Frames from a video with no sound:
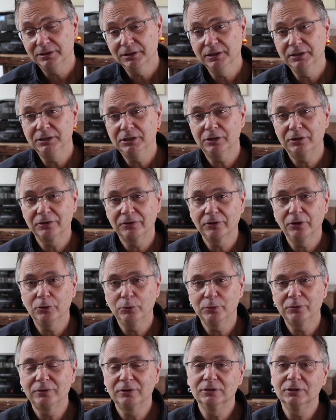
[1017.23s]
Linear is
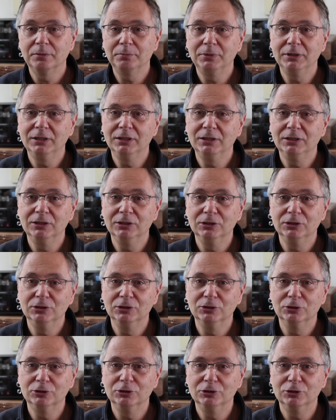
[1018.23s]
always going to be
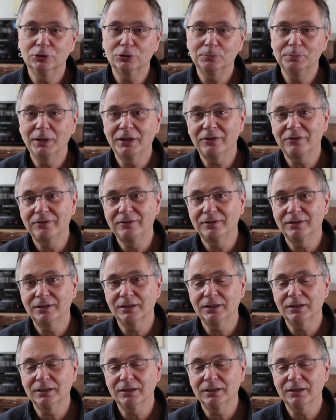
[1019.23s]
your best